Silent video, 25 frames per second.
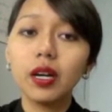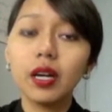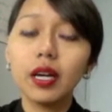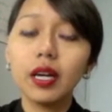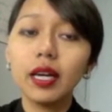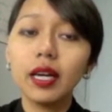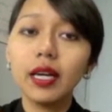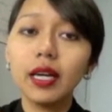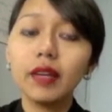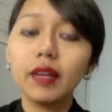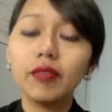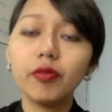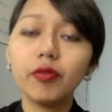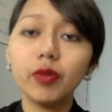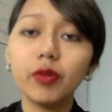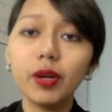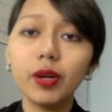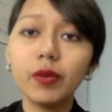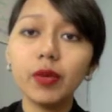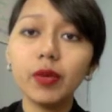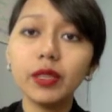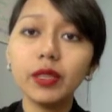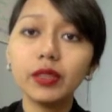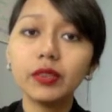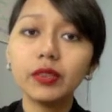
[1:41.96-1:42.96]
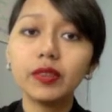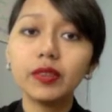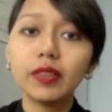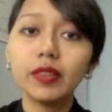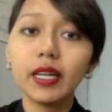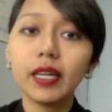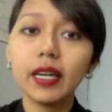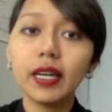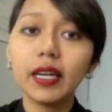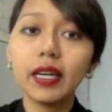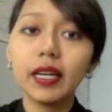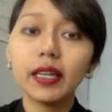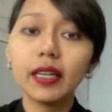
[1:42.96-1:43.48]
if we want to
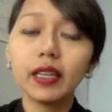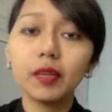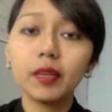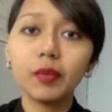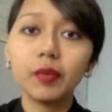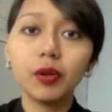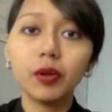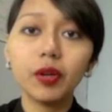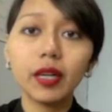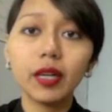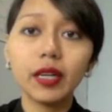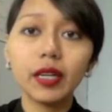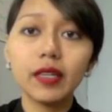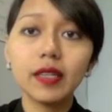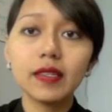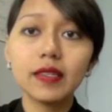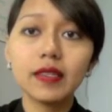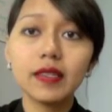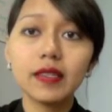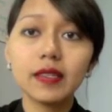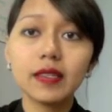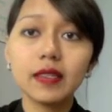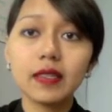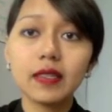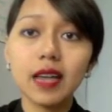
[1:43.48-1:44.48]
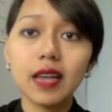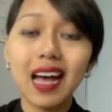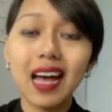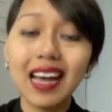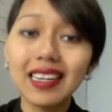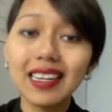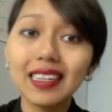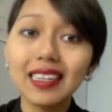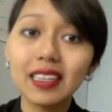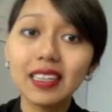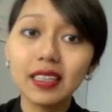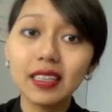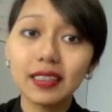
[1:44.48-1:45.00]
say the book is
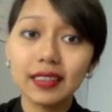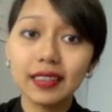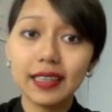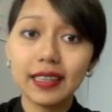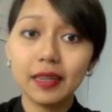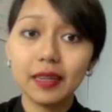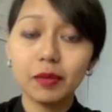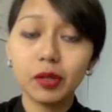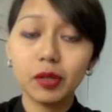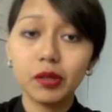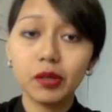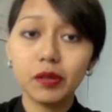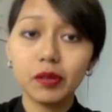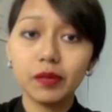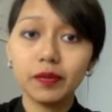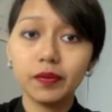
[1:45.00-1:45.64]
under the table,